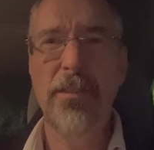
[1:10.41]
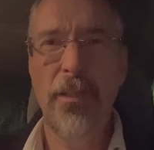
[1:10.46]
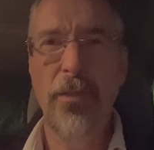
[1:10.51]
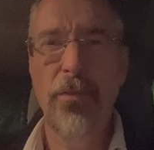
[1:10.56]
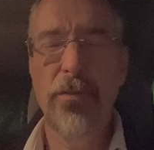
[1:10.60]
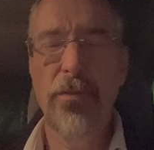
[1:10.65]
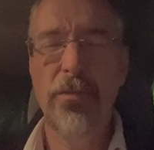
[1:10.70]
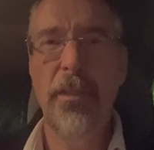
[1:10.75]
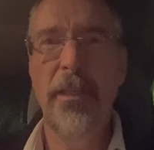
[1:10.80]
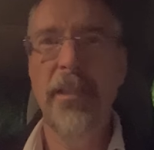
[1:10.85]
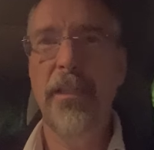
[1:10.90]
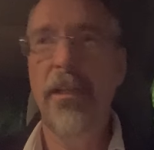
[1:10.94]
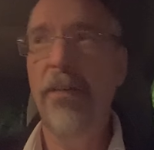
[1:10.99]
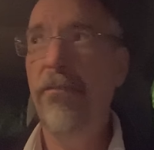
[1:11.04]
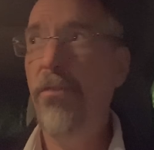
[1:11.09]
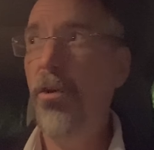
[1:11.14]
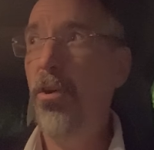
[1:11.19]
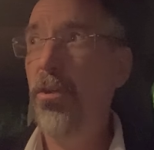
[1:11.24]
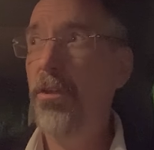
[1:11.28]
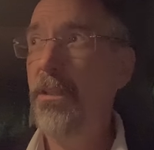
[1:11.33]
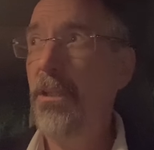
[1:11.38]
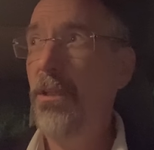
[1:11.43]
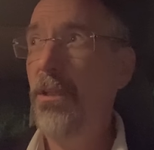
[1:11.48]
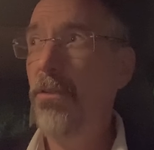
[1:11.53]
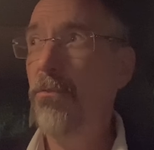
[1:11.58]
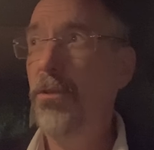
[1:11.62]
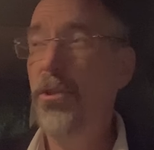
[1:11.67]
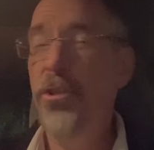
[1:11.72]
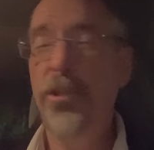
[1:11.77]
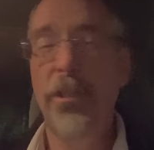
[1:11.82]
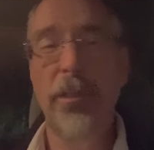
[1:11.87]
looks like, of
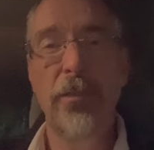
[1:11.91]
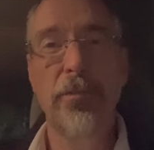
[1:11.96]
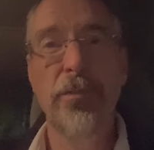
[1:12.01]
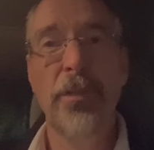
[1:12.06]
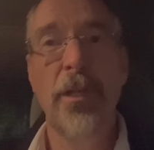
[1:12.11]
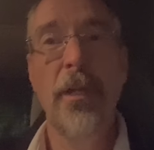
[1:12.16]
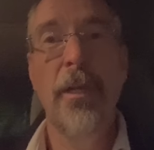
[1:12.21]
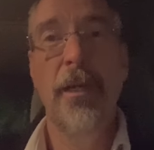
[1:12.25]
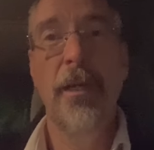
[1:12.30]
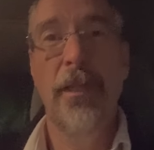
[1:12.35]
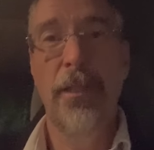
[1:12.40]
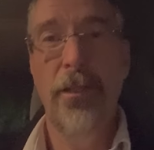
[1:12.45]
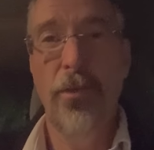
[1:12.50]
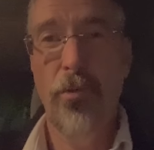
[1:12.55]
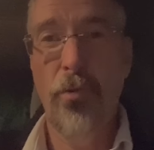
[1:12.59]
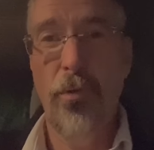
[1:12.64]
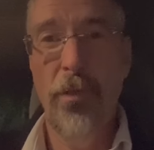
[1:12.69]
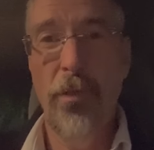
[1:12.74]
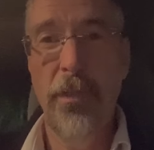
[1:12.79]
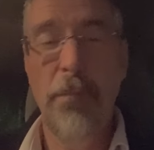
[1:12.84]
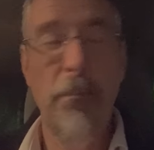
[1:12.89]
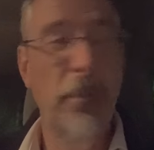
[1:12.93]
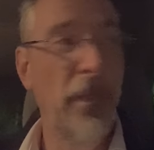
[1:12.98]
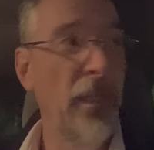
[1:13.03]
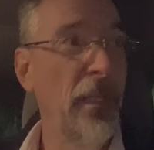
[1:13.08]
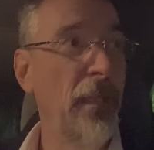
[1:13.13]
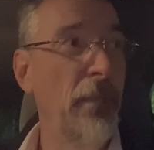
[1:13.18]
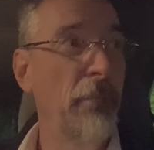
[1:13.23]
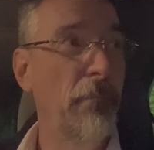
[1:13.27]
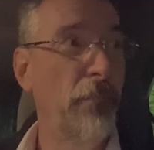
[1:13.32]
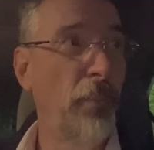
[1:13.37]
artillery shells they're going to
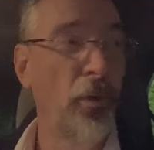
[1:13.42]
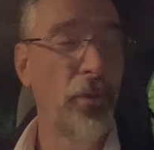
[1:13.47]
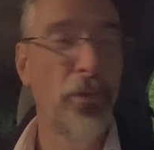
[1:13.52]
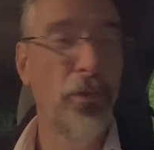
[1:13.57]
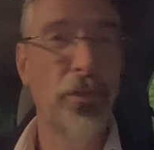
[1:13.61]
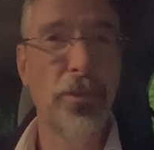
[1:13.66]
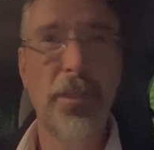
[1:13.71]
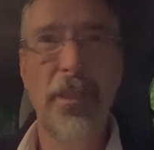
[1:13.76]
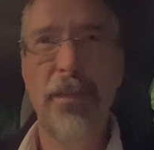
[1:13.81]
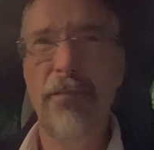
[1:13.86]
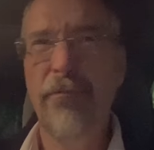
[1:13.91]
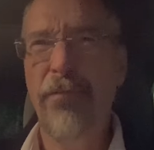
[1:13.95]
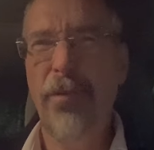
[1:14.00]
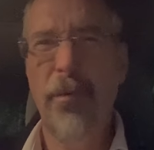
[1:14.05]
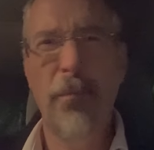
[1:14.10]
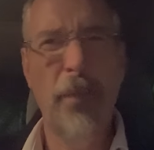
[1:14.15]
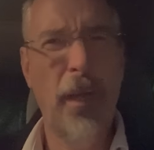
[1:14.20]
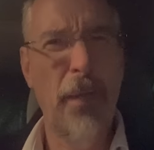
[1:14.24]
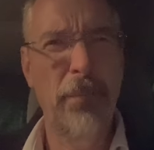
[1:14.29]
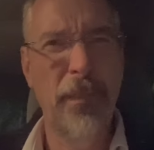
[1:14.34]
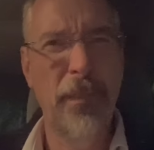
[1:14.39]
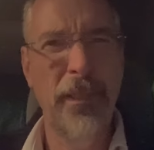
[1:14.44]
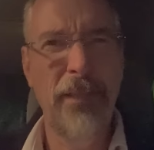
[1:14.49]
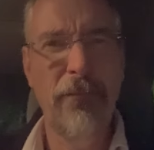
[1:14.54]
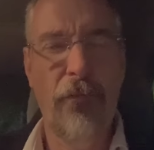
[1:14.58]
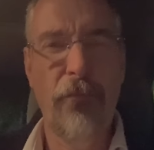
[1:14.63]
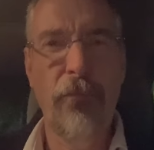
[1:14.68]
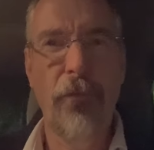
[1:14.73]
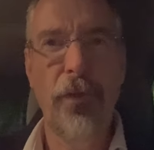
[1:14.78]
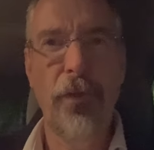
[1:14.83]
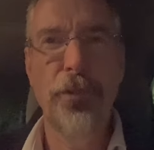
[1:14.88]
be purchasing from, I believe,
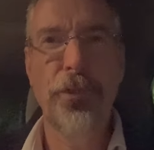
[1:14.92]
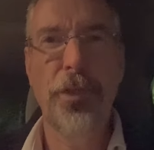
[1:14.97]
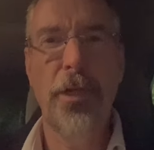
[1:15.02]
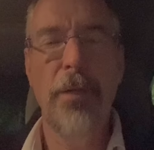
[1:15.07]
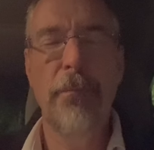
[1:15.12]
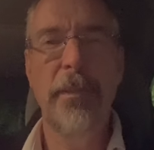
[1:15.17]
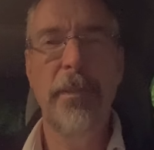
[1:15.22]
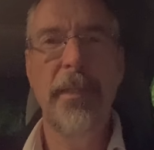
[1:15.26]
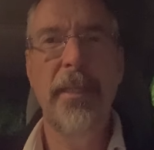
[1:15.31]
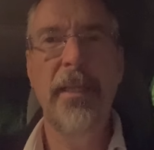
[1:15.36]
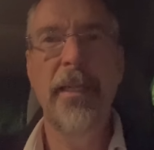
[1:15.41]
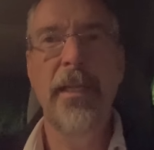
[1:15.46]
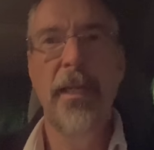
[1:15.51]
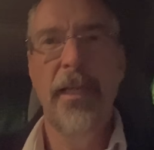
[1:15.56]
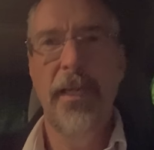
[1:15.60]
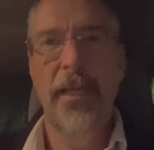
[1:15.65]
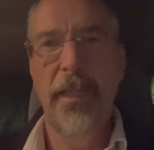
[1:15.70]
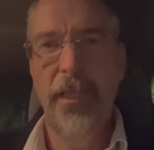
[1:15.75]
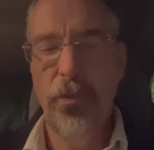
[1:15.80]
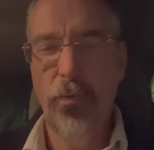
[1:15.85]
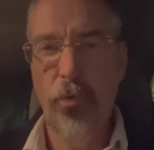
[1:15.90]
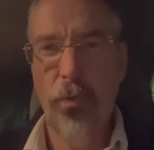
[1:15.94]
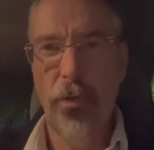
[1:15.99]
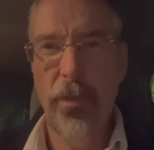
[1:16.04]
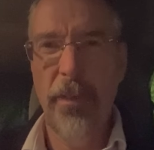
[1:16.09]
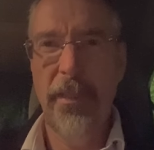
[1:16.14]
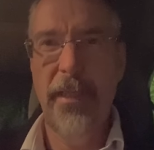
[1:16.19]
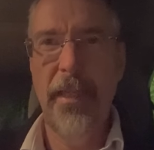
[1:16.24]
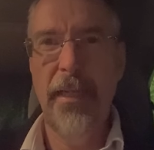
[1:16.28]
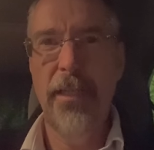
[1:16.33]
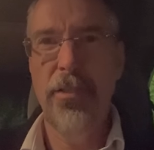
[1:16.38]
a French company in
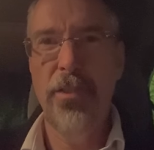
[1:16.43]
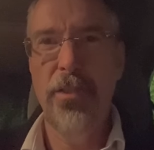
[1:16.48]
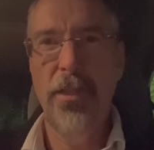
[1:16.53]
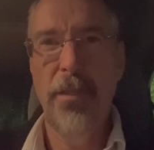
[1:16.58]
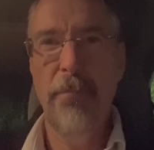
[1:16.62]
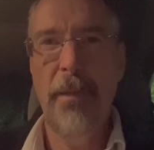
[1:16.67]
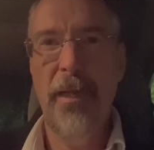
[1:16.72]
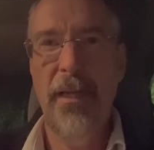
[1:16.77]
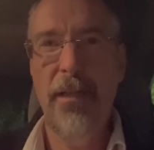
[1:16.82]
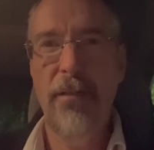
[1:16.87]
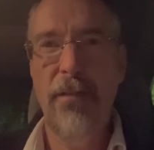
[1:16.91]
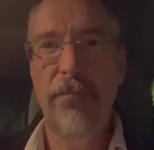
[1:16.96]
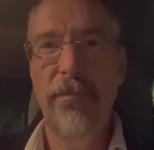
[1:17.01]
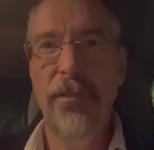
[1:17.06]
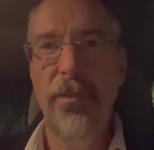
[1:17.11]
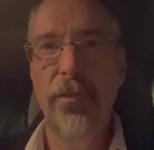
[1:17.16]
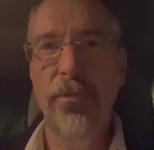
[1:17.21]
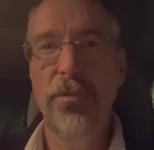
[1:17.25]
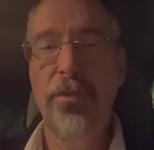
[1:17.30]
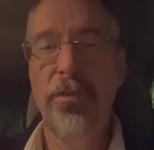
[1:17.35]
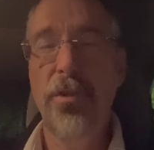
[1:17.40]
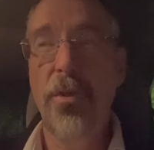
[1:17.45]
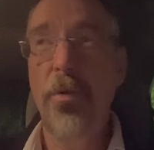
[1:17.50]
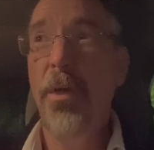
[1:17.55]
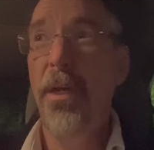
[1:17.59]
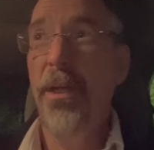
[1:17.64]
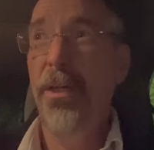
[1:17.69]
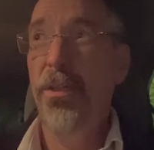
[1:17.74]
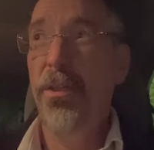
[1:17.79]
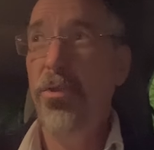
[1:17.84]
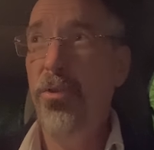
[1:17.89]
order to get it to the battlefield. So
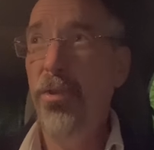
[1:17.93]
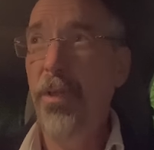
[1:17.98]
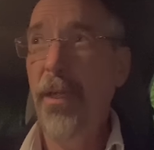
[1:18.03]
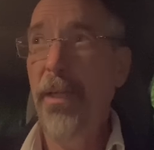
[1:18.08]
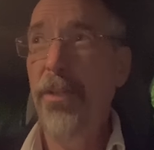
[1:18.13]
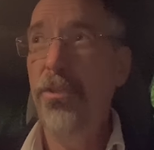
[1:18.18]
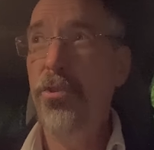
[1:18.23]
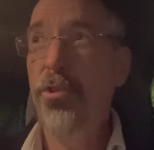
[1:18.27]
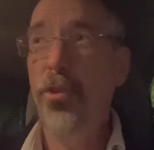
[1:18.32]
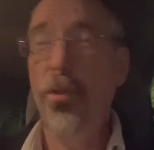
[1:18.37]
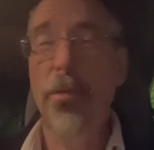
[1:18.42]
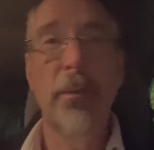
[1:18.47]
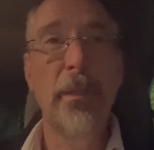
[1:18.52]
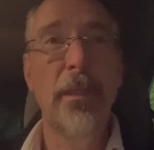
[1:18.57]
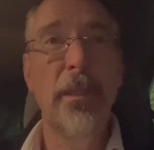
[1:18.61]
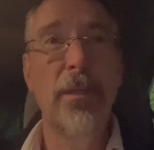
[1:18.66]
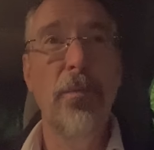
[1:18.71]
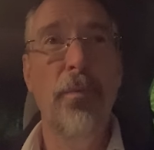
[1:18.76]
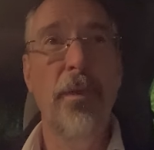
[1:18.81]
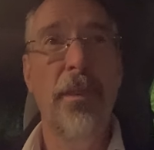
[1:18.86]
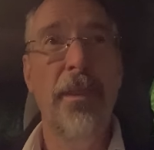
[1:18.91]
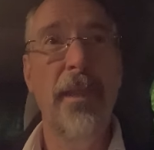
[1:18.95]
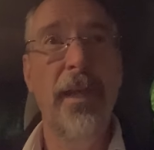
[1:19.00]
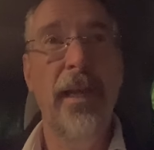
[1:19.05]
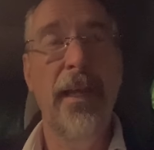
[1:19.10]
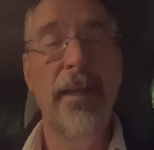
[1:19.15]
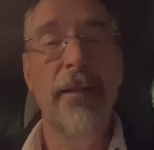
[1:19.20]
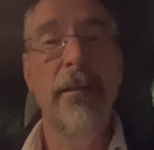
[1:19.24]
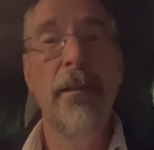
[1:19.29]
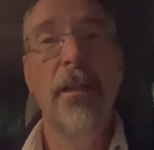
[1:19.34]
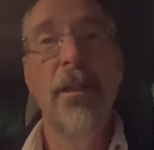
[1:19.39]
good on Germany with
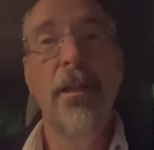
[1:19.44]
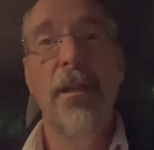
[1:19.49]
that.